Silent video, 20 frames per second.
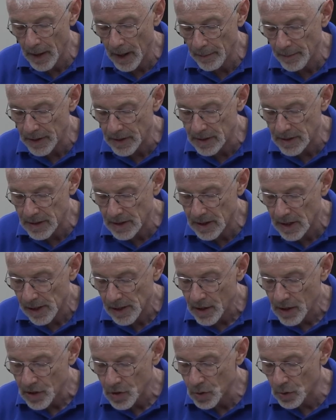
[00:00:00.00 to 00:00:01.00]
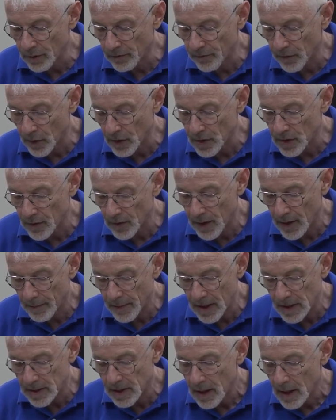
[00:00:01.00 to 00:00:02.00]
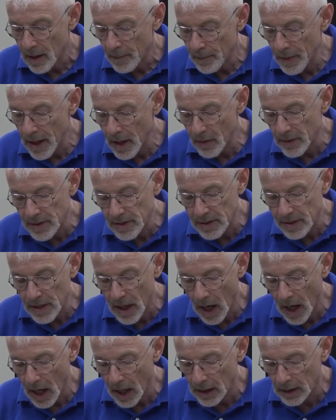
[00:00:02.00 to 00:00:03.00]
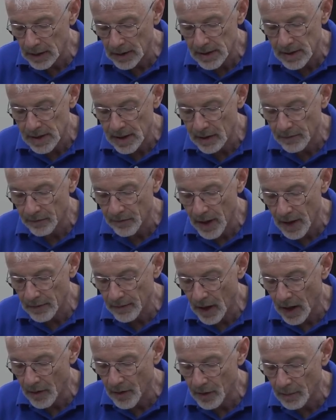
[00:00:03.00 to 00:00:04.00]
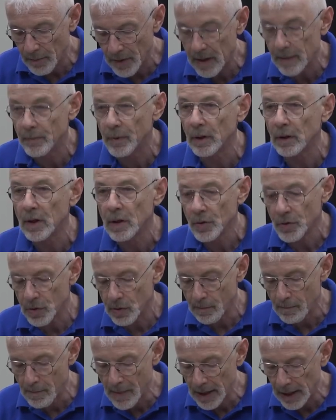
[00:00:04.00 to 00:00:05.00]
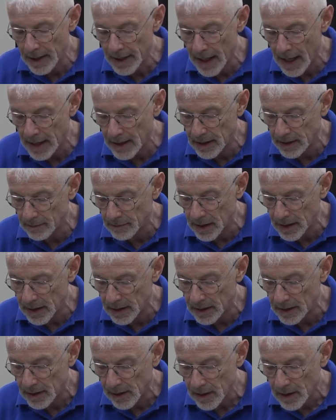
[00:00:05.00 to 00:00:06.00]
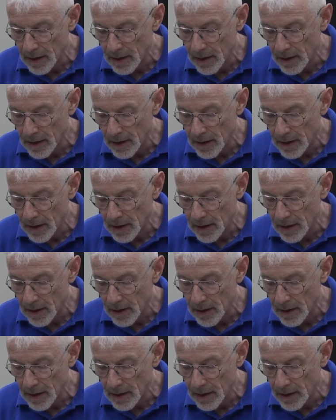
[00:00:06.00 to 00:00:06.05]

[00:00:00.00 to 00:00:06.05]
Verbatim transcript: puppets. She referred to them as Perry's dolls in front of other people, humiliating me.